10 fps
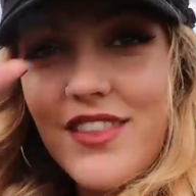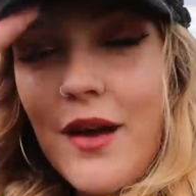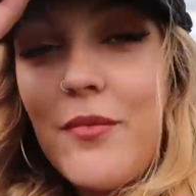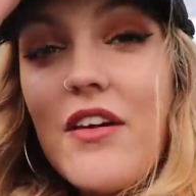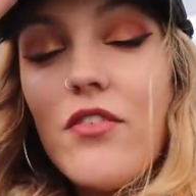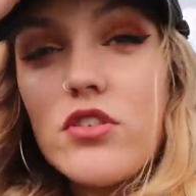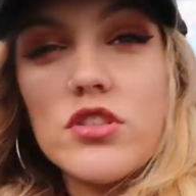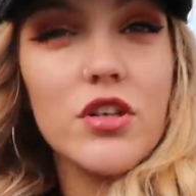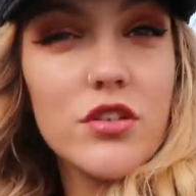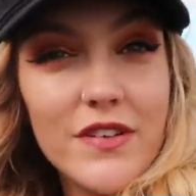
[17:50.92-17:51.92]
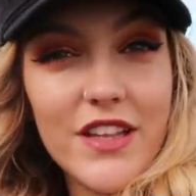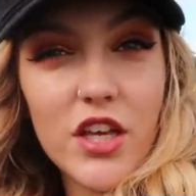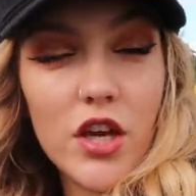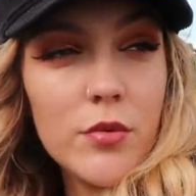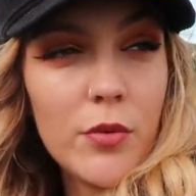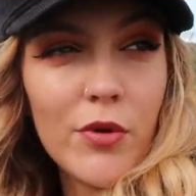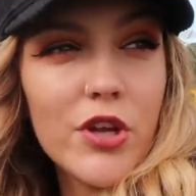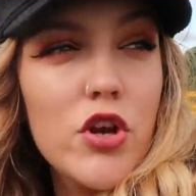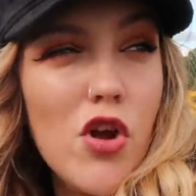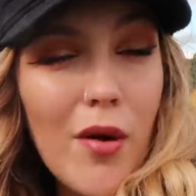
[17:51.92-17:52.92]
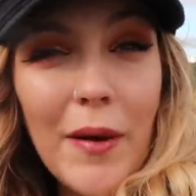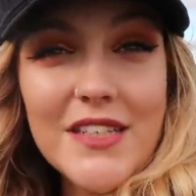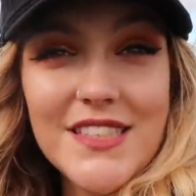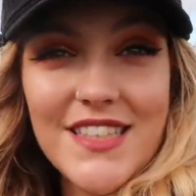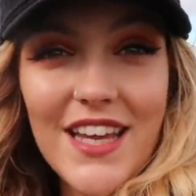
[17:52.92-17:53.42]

That may have all just looked really cute, but what you're not about to